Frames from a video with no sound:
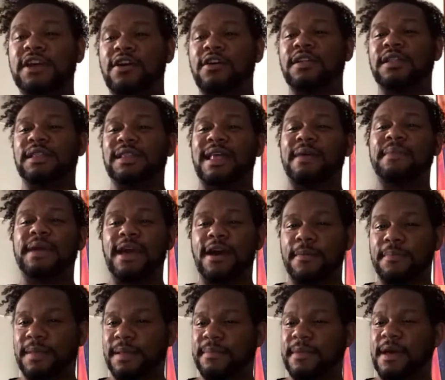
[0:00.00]
So let me
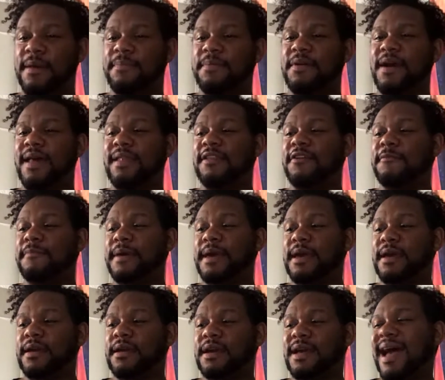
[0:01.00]
help you out a little
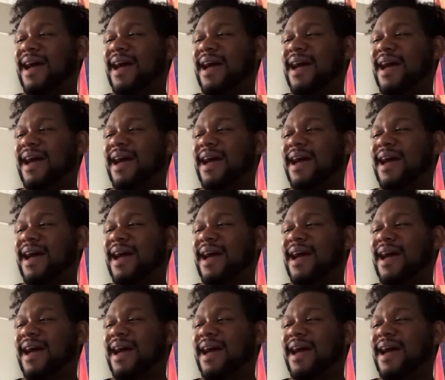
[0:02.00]
bit.